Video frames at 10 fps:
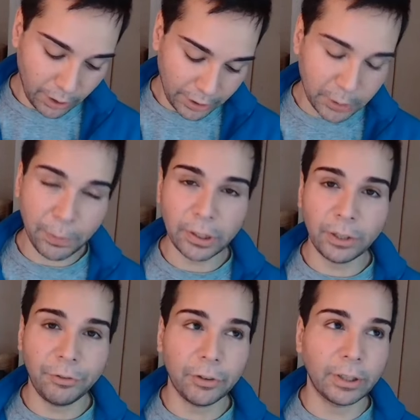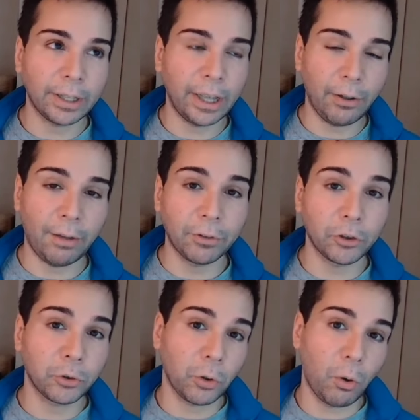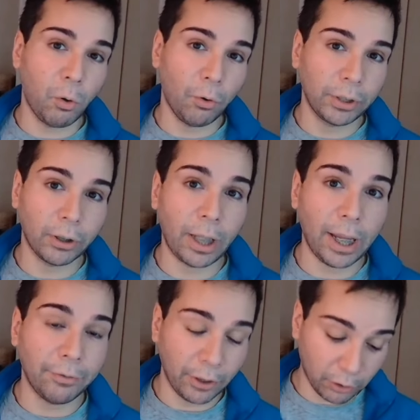This person feels like they don't have control in their life and